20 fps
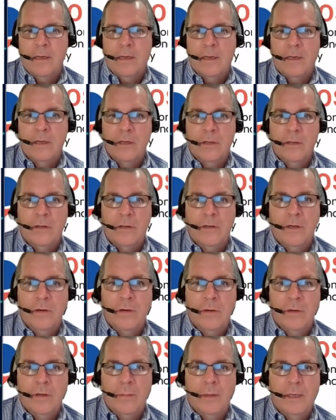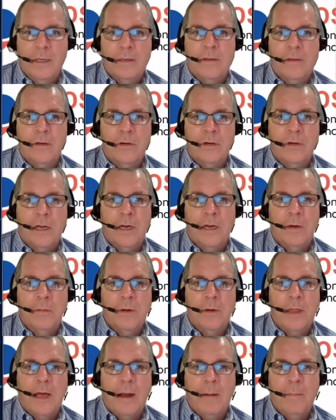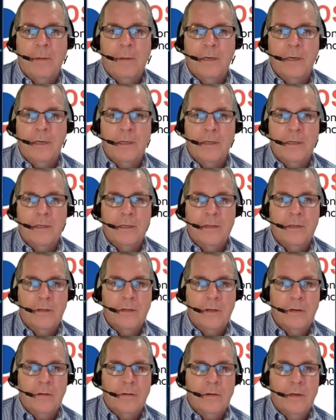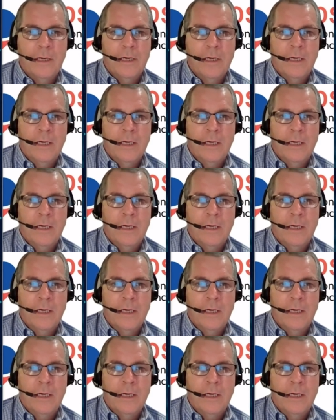uh, is known to be associated with hypertension. So